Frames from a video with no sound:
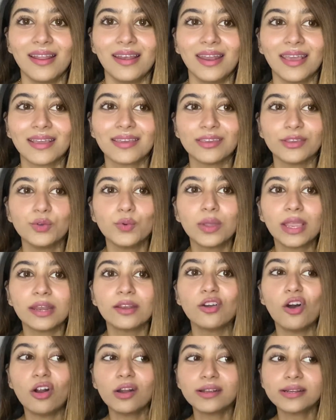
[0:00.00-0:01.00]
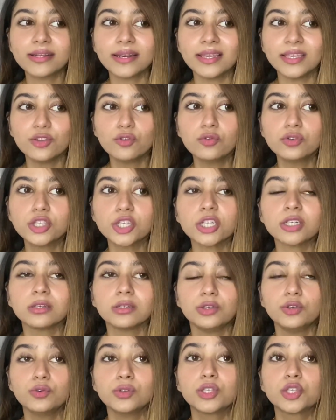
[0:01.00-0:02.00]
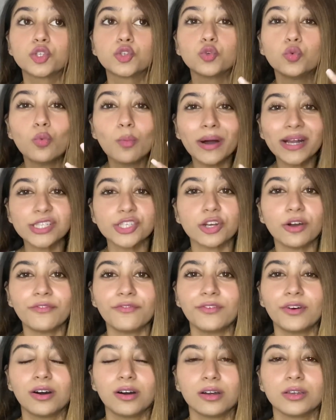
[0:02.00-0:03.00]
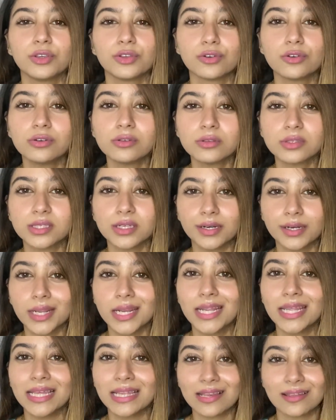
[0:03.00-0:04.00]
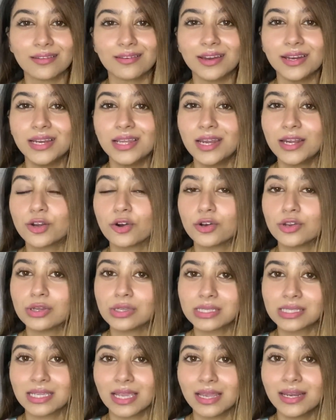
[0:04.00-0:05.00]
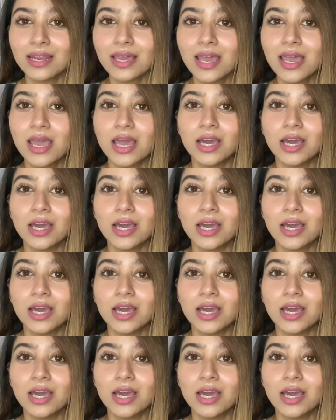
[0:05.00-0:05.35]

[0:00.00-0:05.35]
Like, you cannot use too much of certain ingredient on your skin.